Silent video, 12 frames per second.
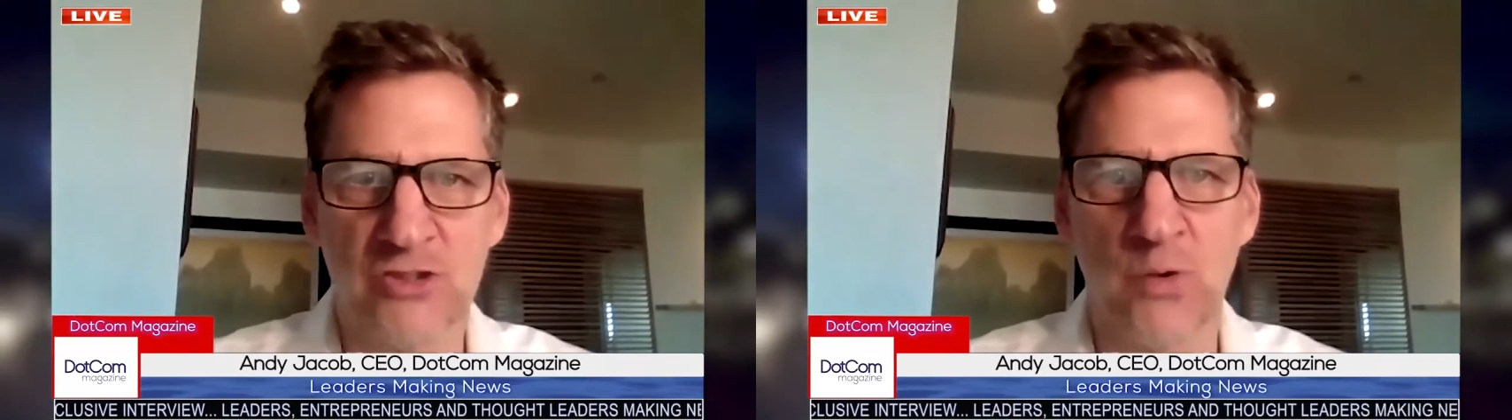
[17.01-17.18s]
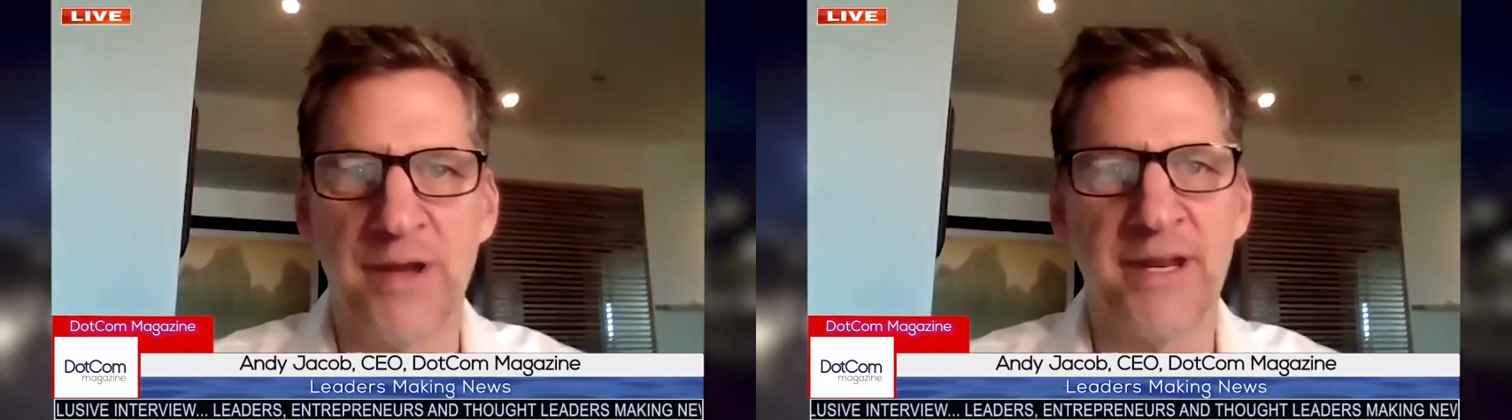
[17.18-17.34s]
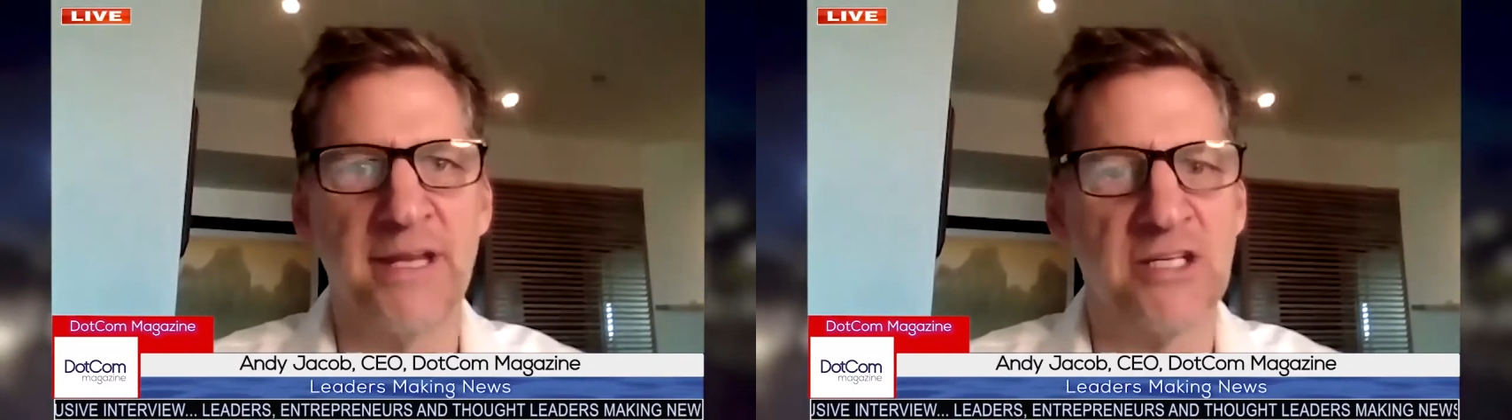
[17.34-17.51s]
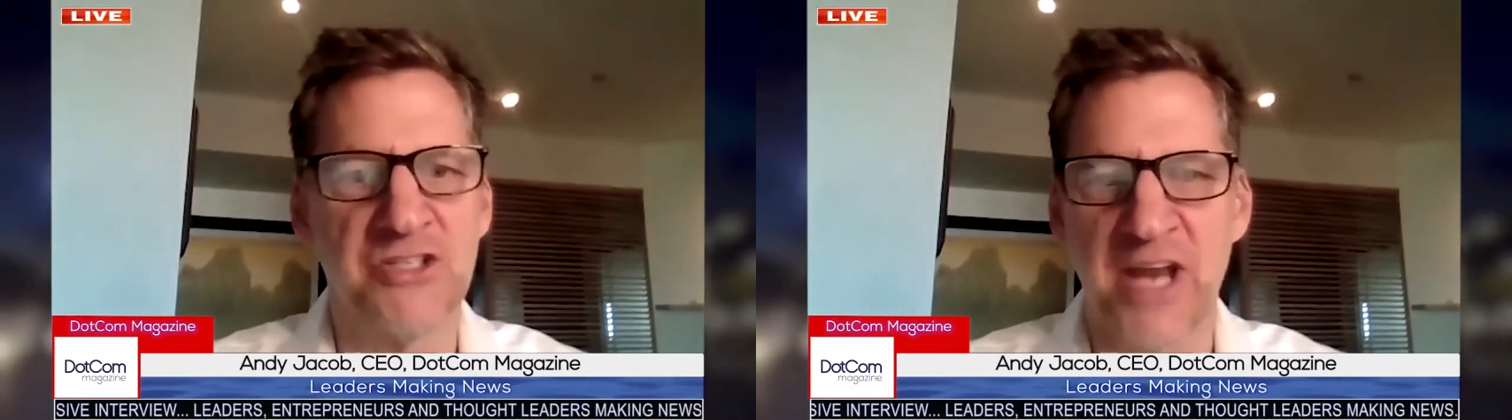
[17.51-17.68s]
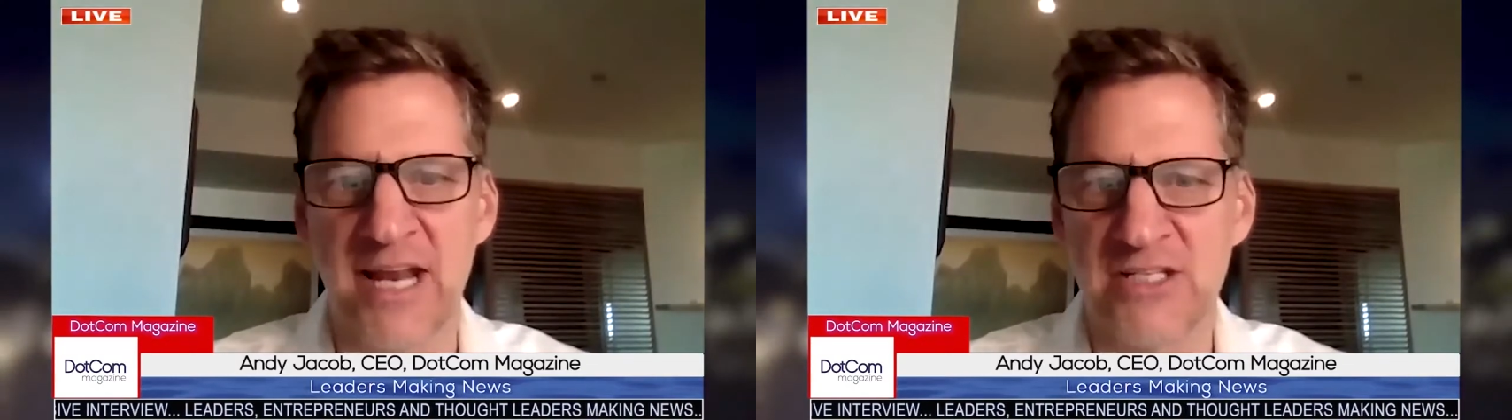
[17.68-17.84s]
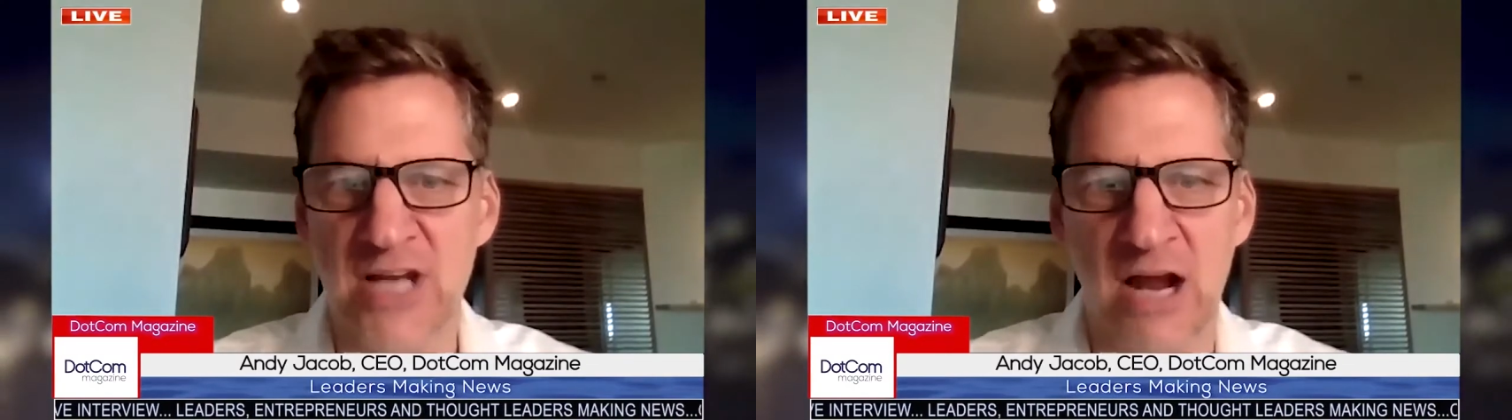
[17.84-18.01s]
Do I need to
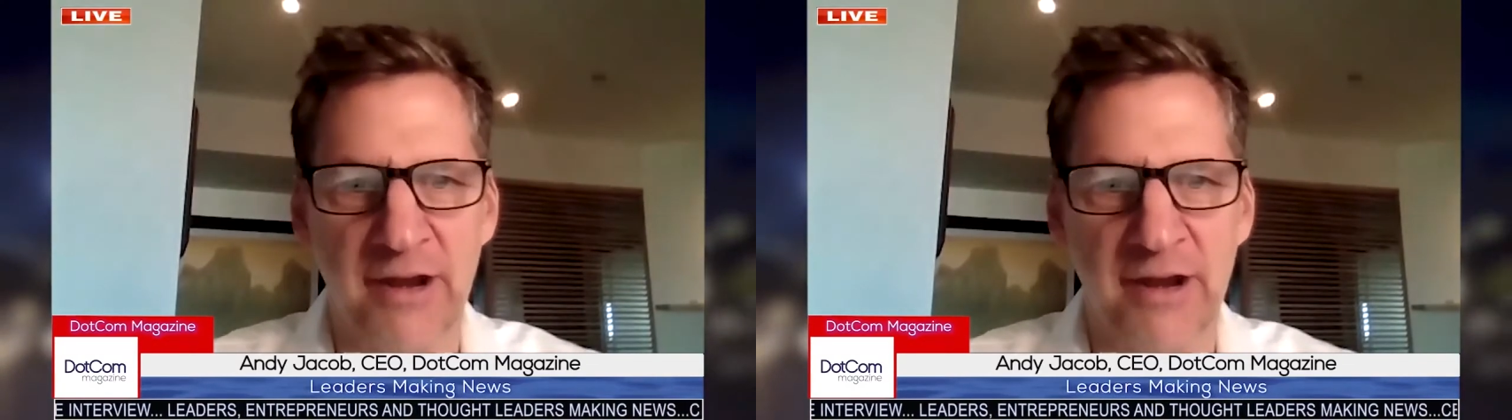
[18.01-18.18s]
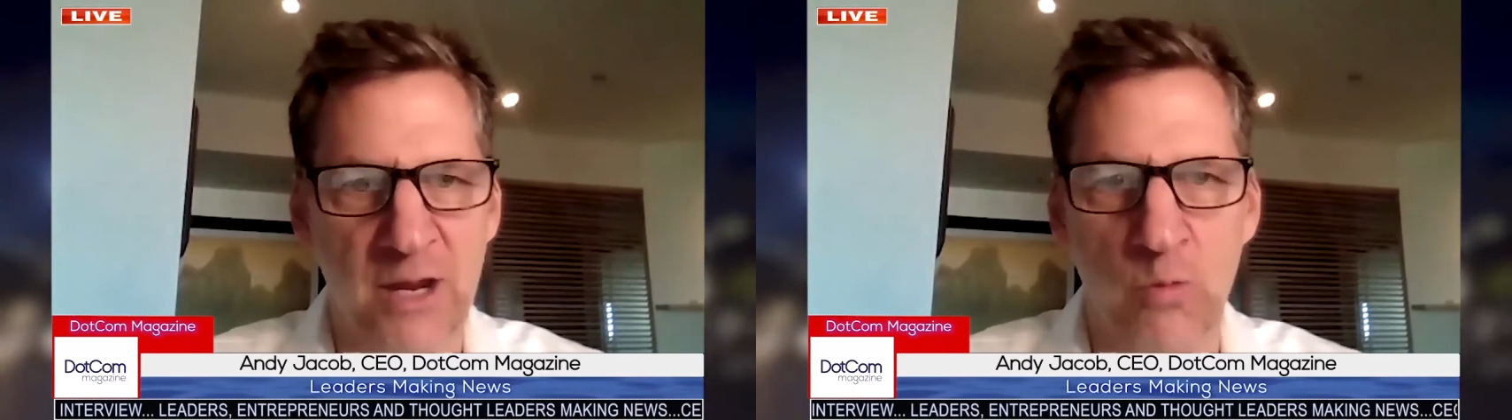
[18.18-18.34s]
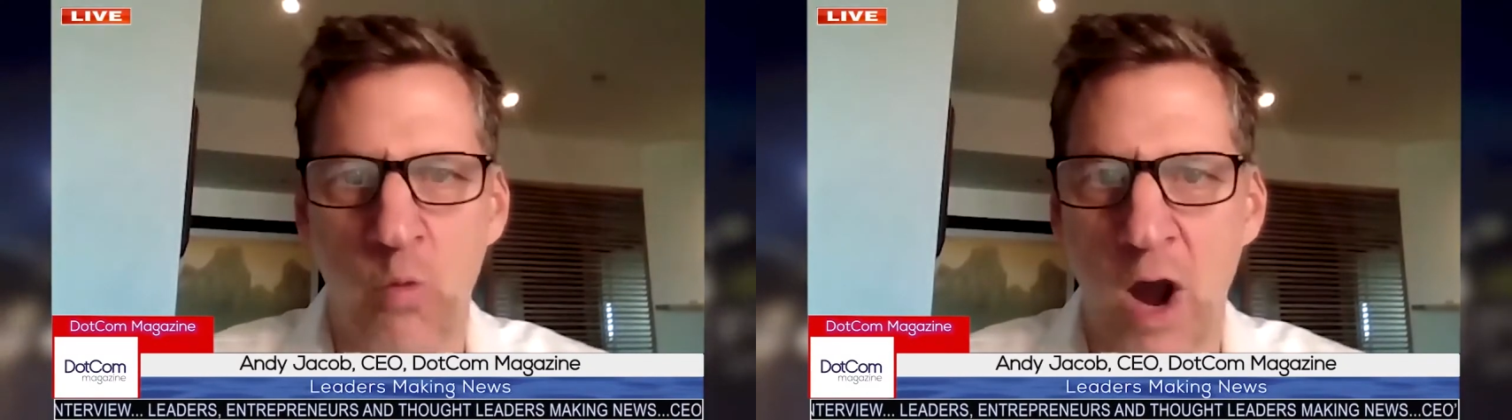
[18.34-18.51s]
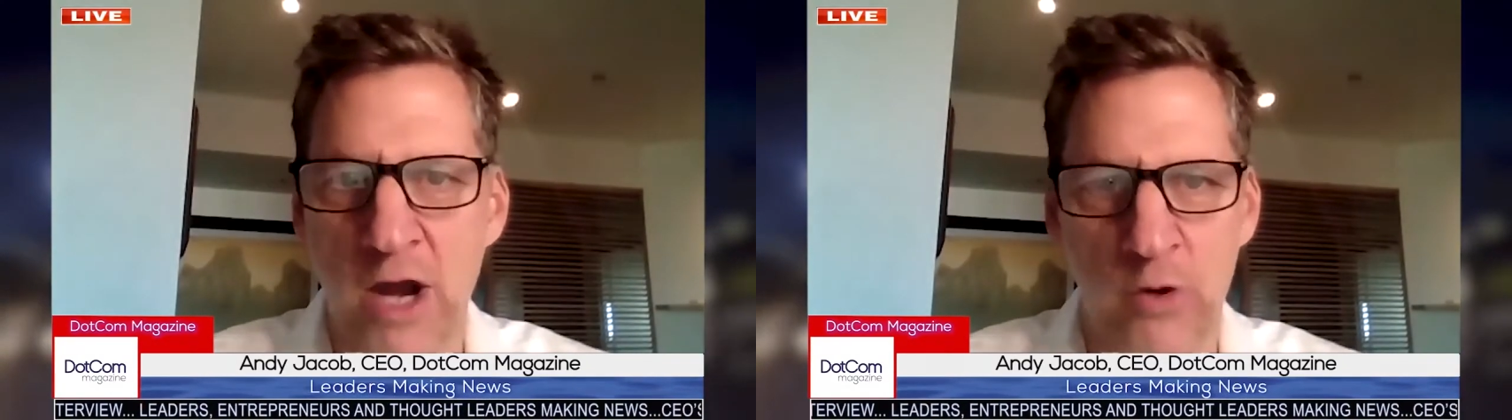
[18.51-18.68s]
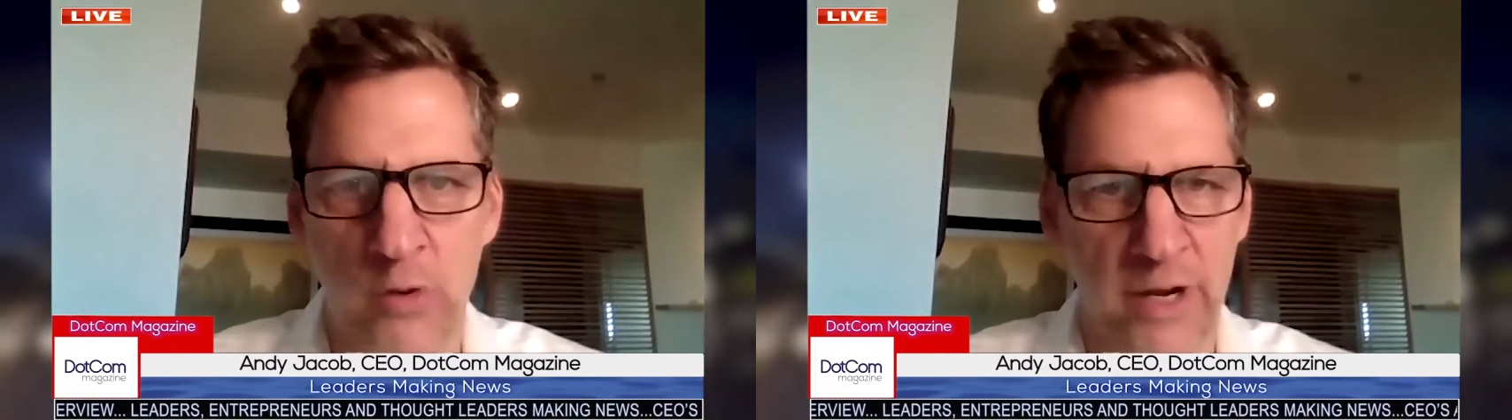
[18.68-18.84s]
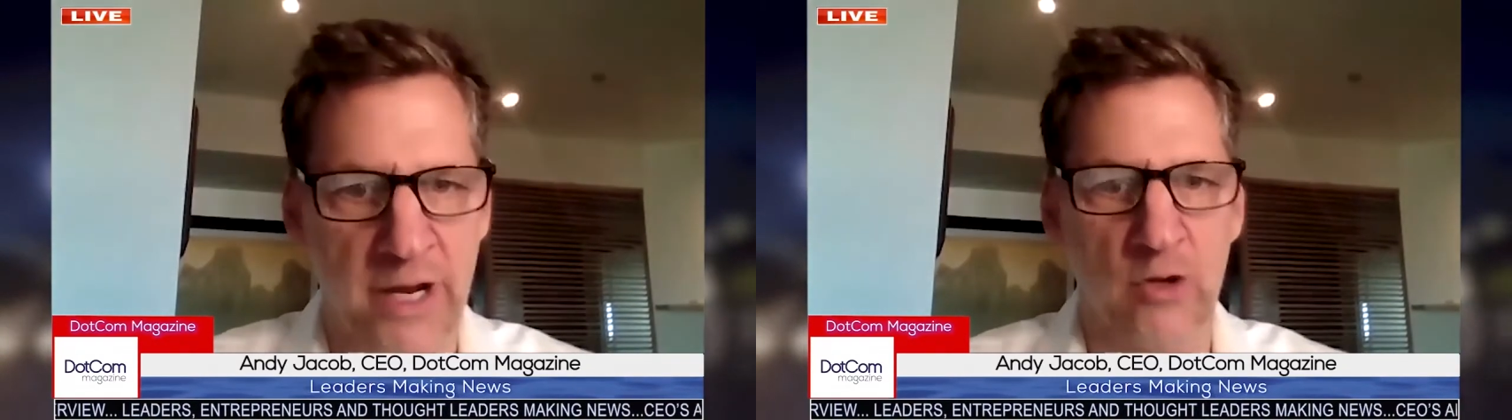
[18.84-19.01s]
change out any
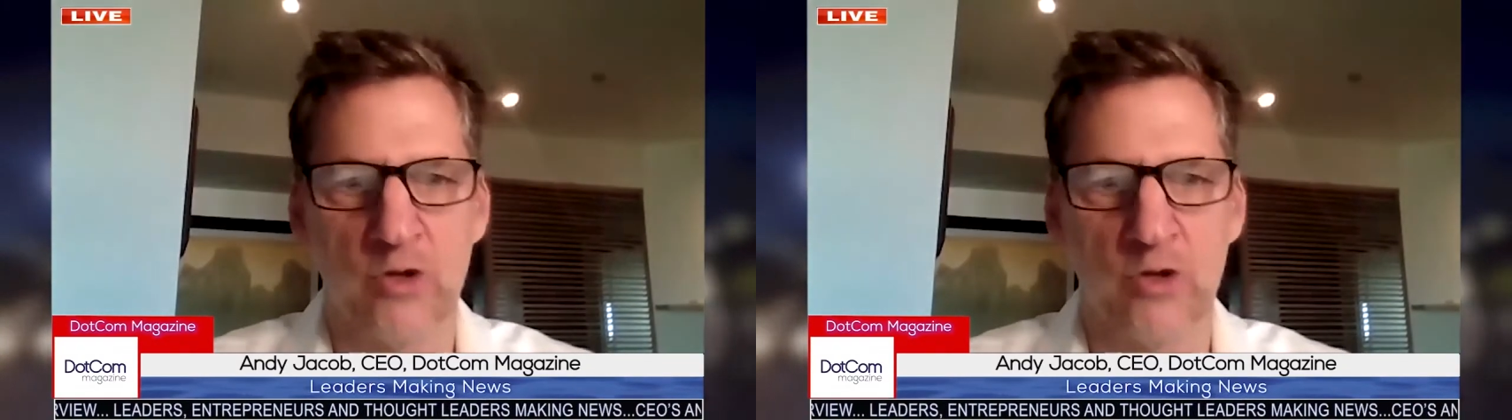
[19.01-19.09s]
wiring,